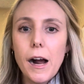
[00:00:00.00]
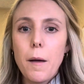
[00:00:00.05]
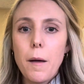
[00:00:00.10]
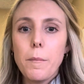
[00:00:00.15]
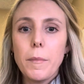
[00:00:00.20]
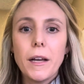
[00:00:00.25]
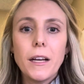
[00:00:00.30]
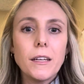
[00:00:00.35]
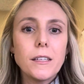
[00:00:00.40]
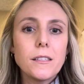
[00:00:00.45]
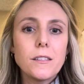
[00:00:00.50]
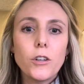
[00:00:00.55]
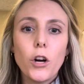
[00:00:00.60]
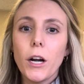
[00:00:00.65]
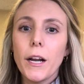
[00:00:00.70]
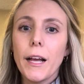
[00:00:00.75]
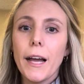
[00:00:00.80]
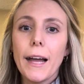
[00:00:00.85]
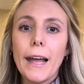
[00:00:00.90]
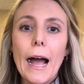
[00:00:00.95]
Because
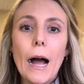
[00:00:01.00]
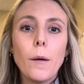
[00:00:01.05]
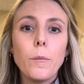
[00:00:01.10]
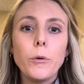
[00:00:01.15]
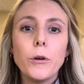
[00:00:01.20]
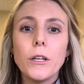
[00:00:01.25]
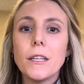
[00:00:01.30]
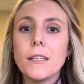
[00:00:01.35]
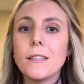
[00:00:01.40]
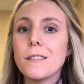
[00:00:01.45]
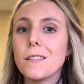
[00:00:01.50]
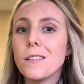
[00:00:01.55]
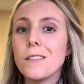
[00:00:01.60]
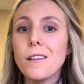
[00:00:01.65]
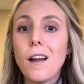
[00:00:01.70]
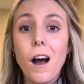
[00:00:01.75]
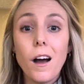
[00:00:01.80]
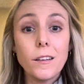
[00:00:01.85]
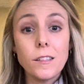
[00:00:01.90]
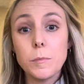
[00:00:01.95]
cardiac output is
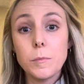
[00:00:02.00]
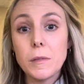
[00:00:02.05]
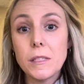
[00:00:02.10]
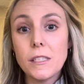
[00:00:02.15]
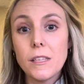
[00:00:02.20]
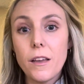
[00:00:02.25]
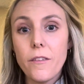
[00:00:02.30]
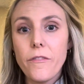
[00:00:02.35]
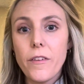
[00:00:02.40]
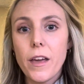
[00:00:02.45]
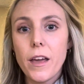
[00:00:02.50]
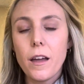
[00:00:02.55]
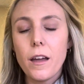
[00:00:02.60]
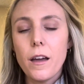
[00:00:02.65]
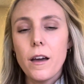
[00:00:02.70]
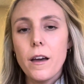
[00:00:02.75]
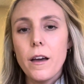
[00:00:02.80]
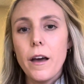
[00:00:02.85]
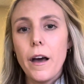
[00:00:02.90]
not specific.